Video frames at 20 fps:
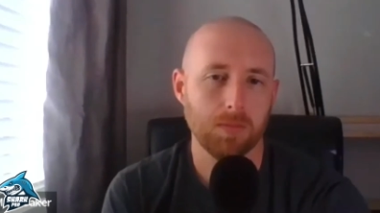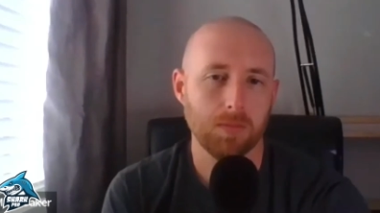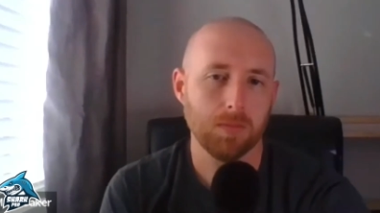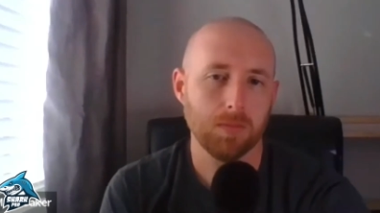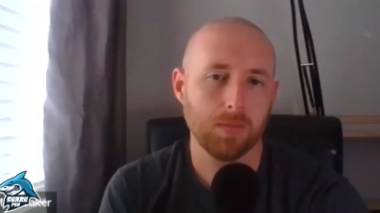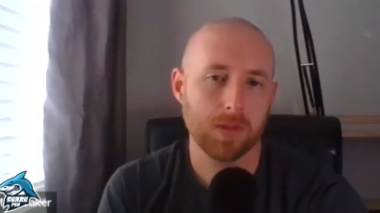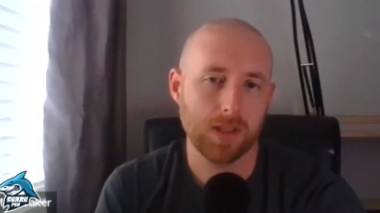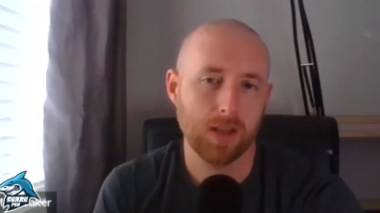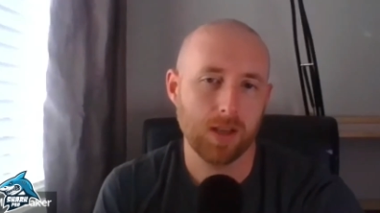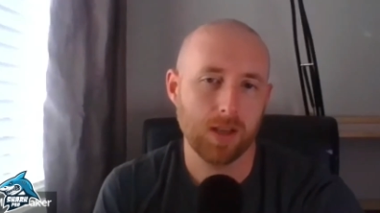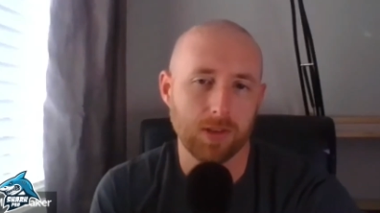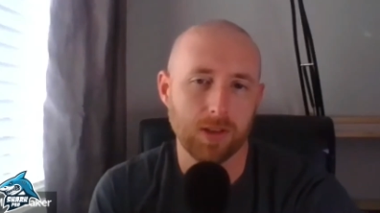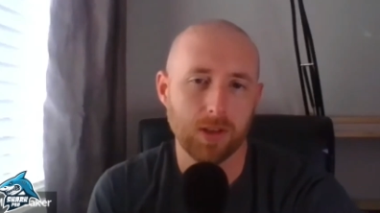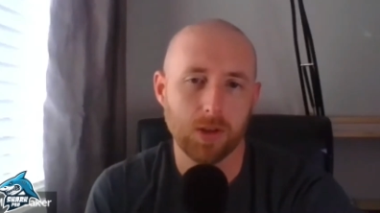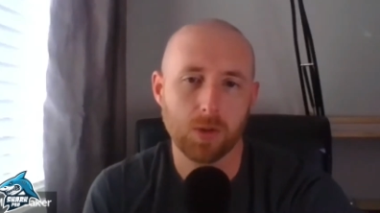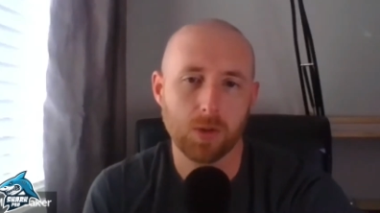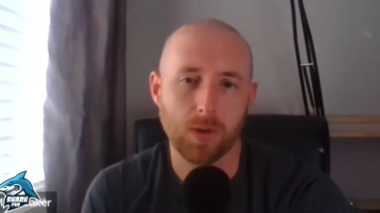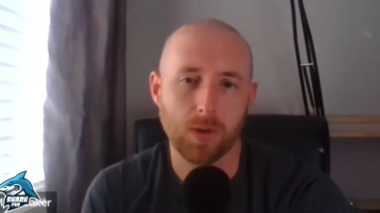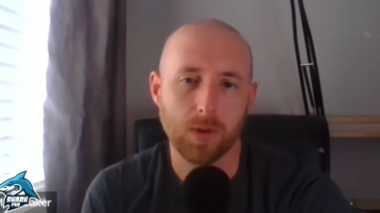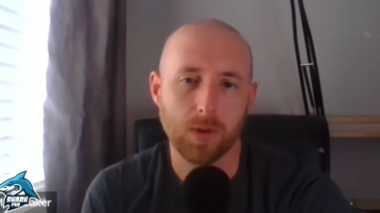myself and
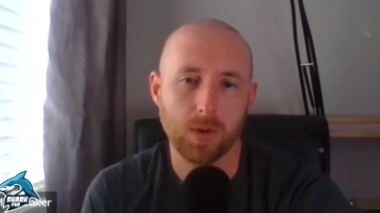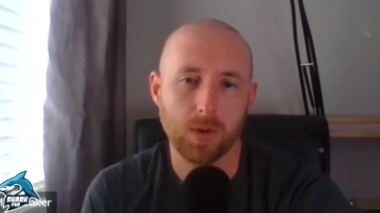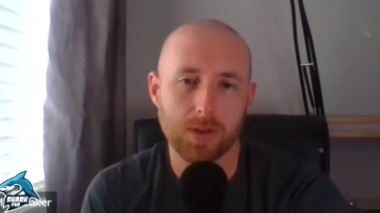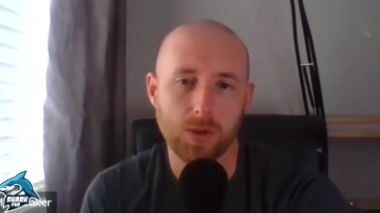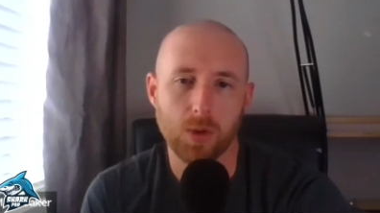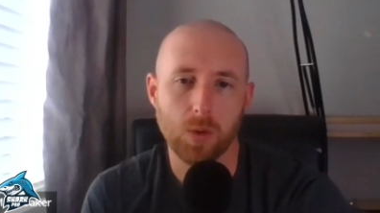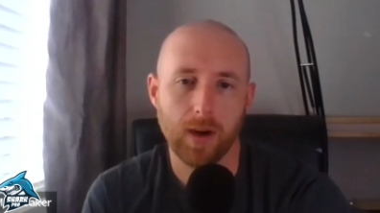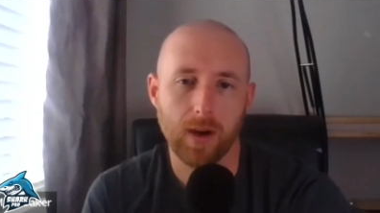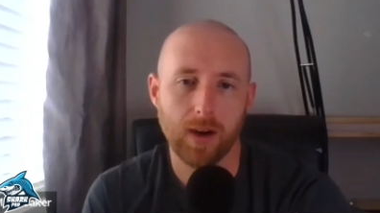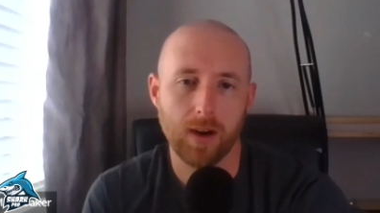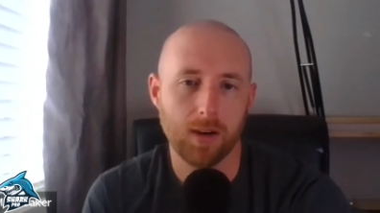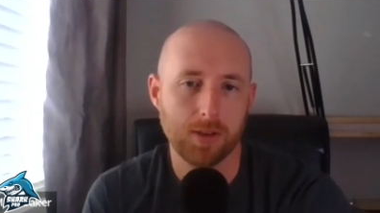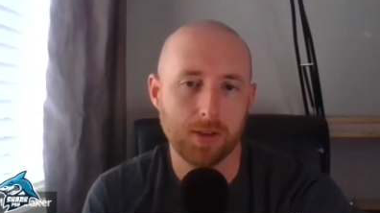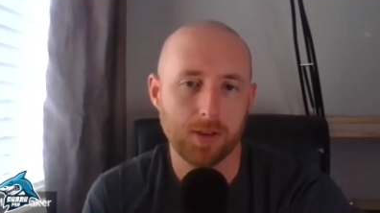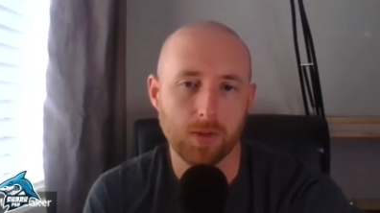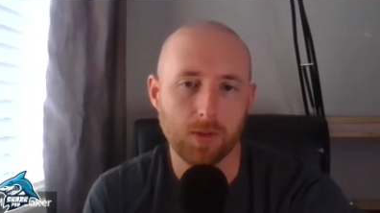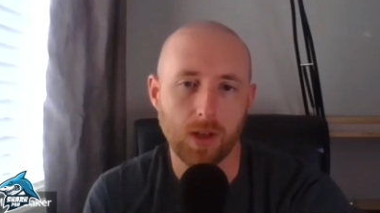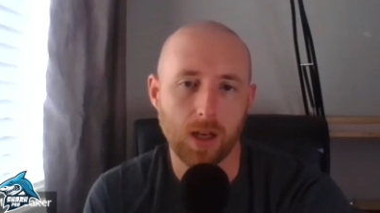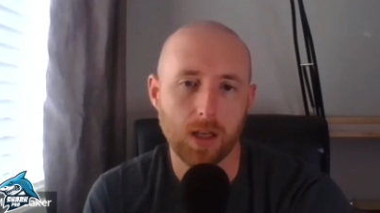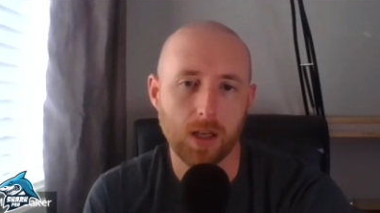luke were too aware or
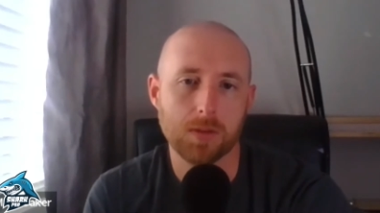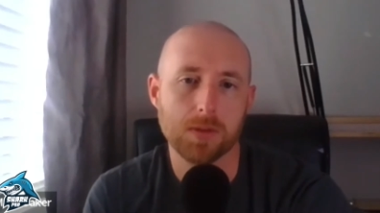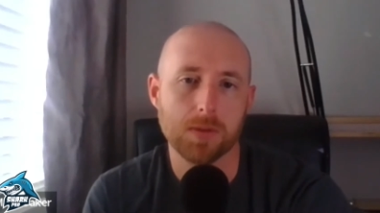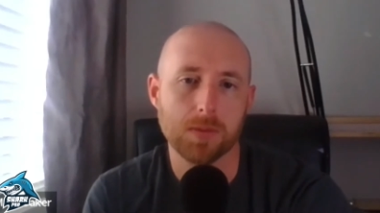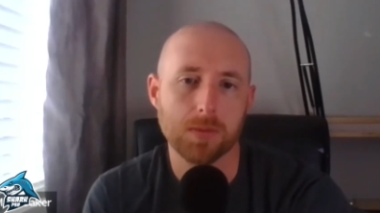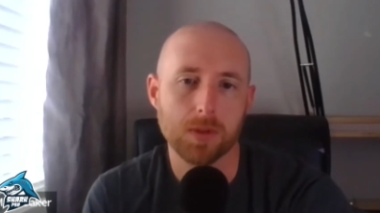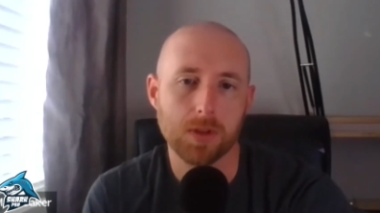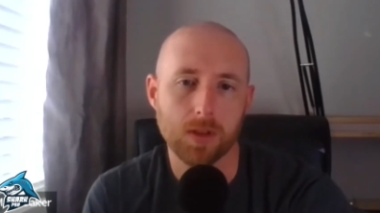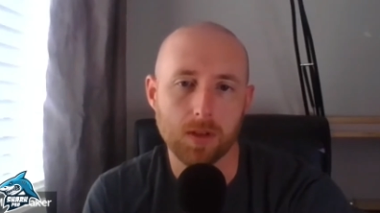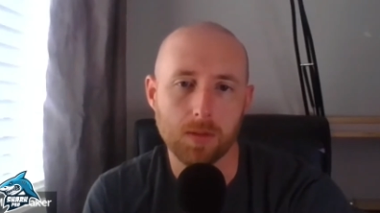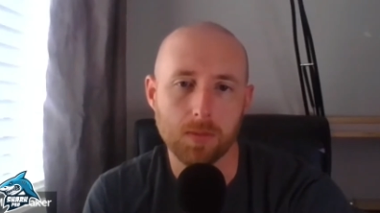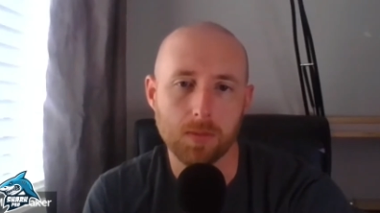too knowledgeable,